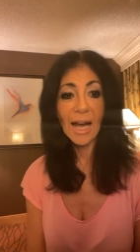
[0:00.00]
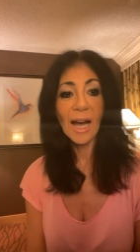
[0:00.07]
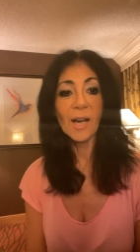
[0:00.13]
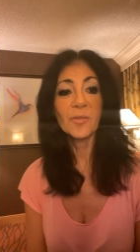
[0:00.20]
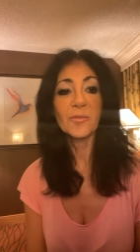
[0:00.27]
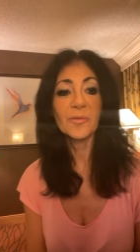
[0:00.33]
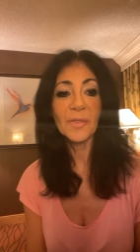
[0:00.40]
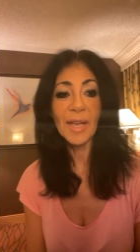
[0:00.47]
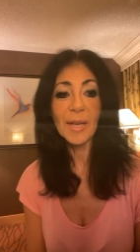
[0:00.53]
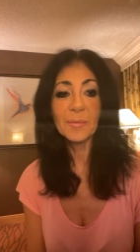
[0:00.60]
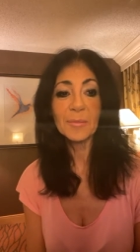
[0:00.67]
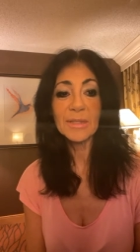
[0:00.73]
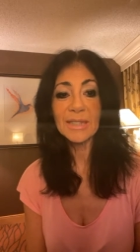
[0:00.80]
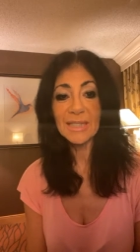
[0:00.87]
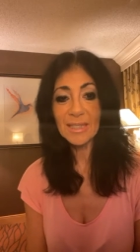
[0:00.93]
how
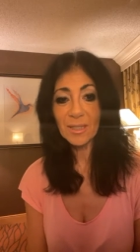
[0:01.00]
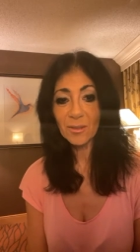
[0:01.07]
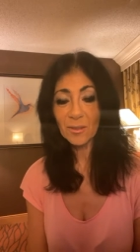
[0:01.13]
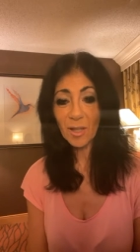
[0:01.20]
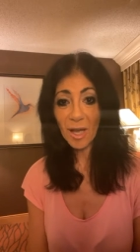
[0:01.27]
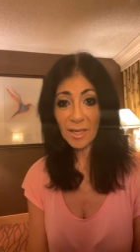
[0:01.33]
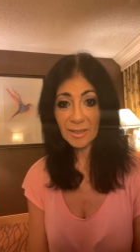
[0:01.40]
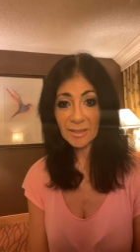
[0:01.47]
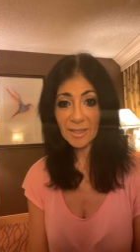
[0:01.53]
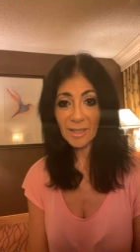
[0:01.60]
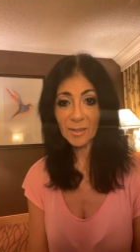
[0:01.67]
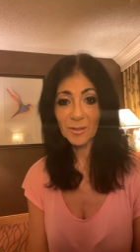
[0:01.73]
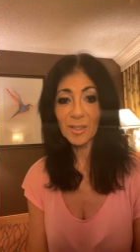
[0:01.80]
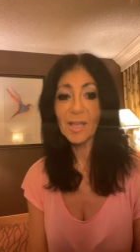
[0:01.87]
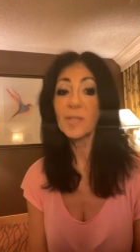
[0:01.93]
families in
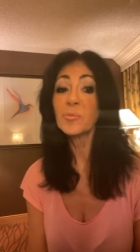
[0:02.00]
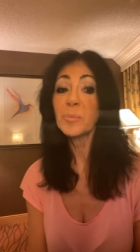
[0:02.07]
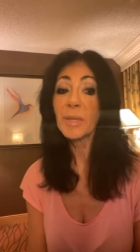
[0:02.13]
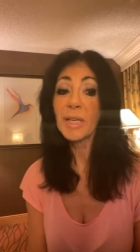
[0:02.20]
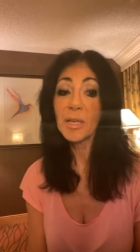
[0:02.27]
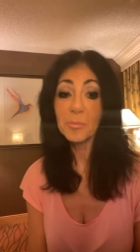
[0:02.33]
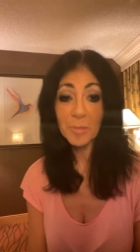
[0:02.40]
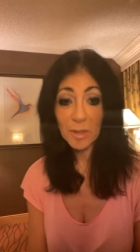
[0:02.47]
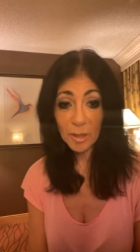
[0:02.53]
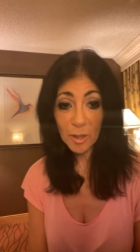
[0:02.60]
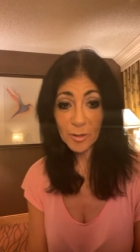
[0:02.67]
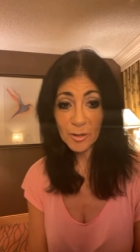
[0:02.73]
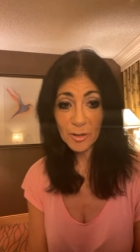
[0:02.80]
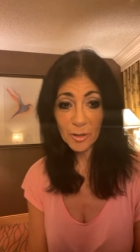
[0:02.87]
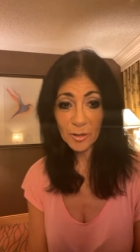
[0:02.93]
lockdown have become
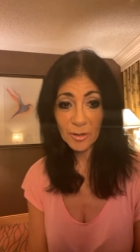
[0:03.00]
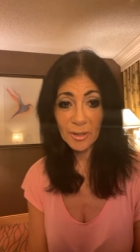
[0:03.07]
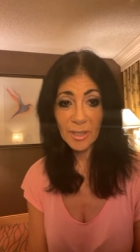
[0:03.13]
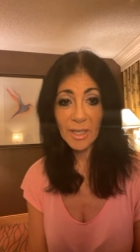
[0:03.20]
closer